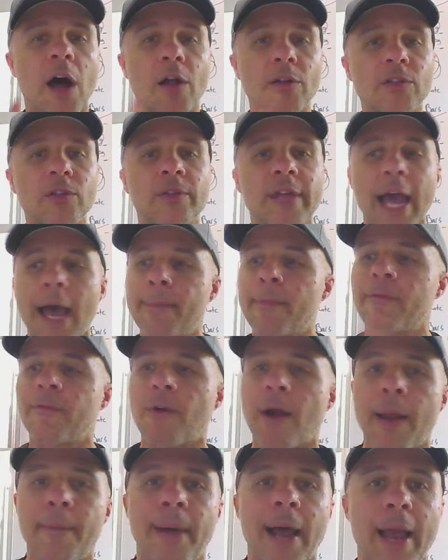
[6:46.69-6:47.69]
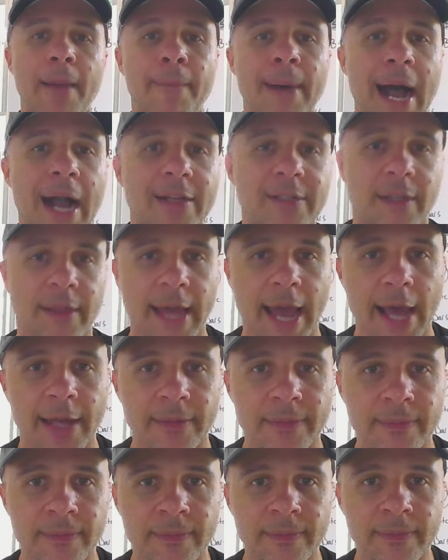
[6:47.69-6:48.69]
i'll do that before i buy a box of
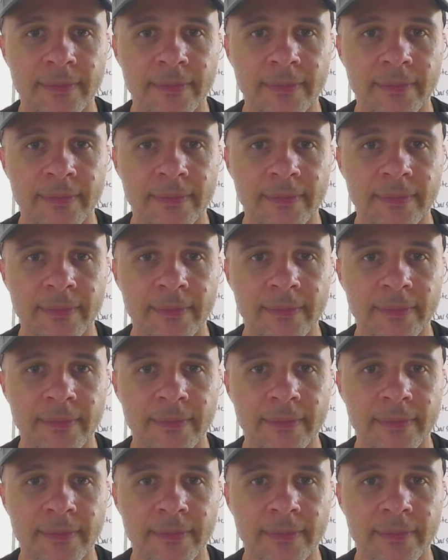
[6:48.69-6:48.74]
that